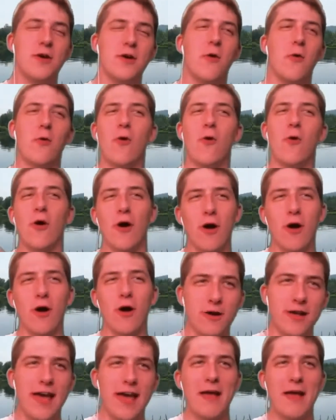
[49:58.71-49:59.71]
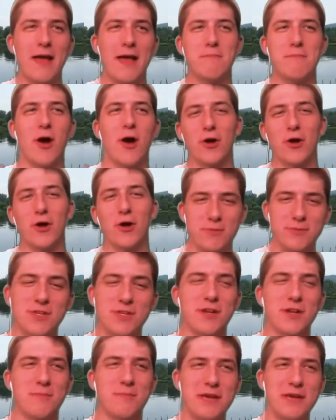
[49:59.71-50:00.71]
or and my argument was
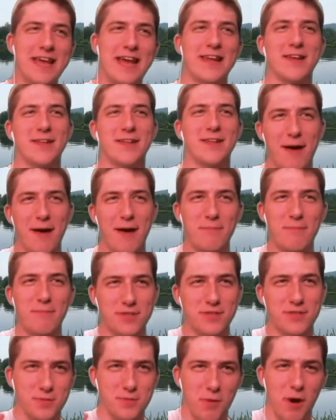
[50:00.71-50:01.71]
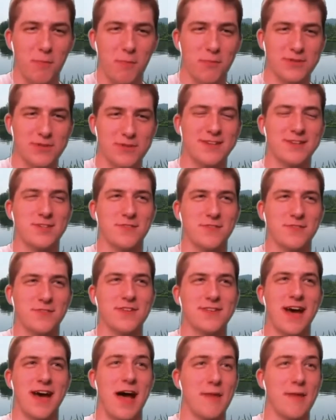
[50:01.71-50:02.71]
to be that it happens such a small percentage of the
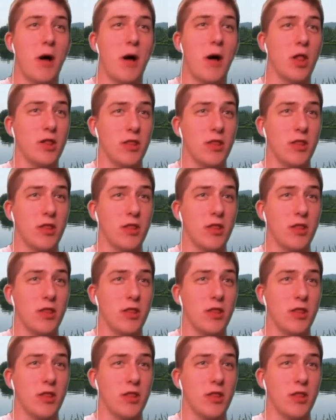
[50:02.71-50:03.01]
time